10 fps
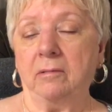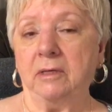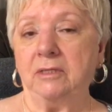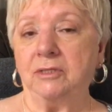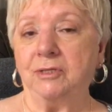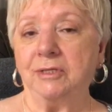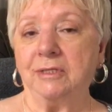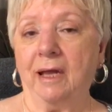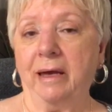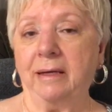it's just
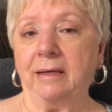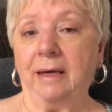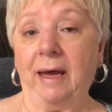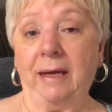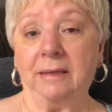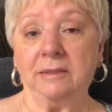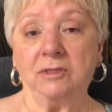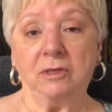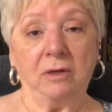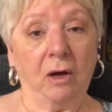like aunts
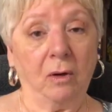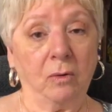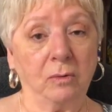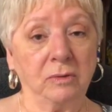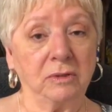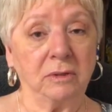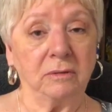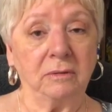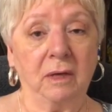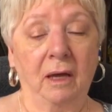and uncles and
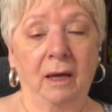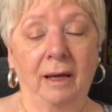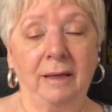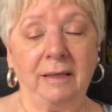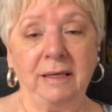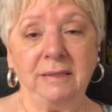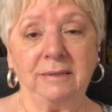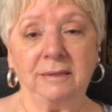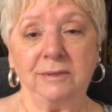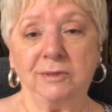
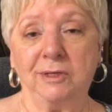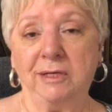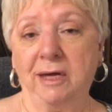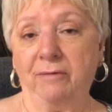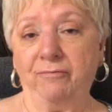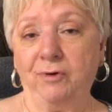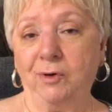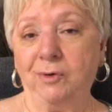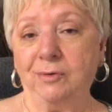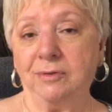nieces and
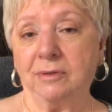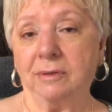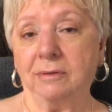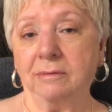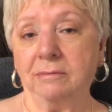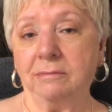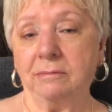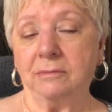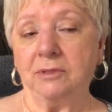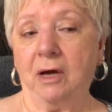nephews. And
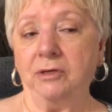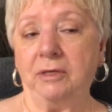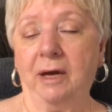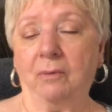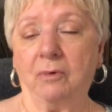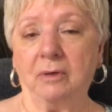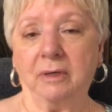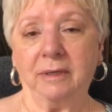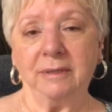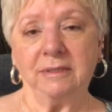Tanya and I were
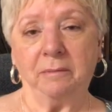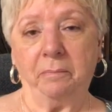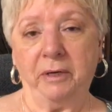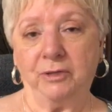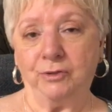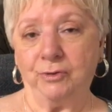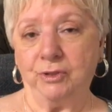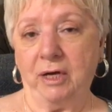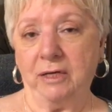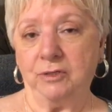looking at some
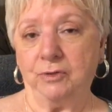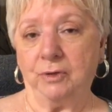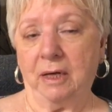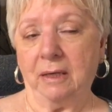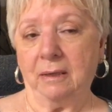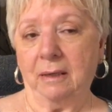pictures yesterday.